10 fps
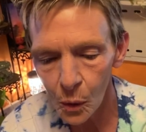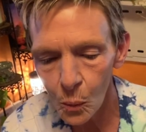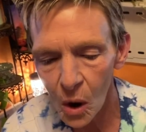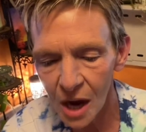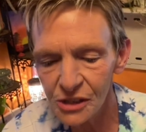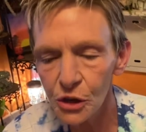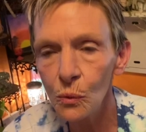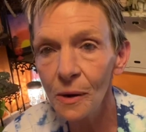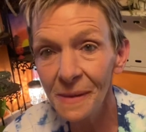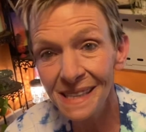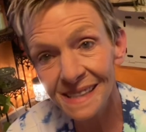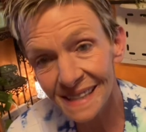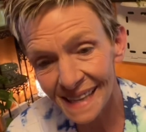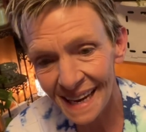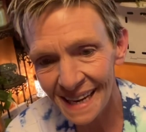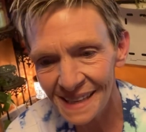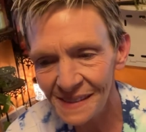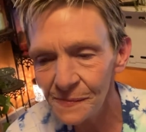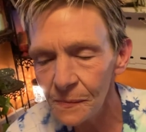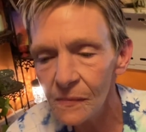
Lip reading: washerwoman skin.